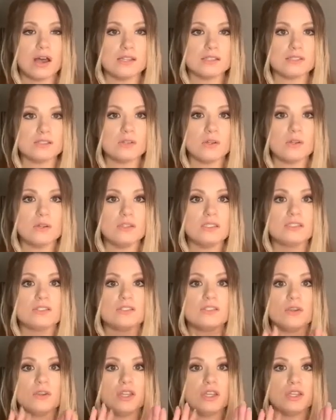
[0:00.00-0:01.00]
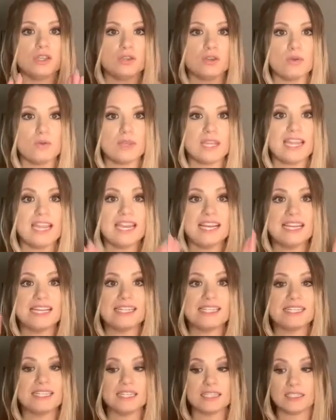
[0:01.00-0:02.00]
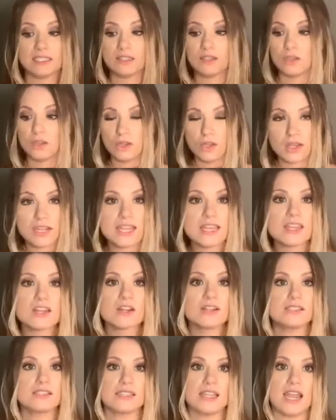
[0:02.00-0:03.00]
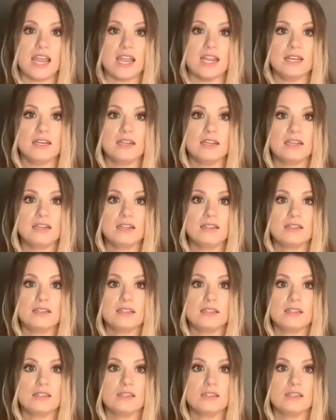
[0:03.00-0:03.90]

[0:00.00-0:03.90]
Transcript: consult, so that you can look at their skin.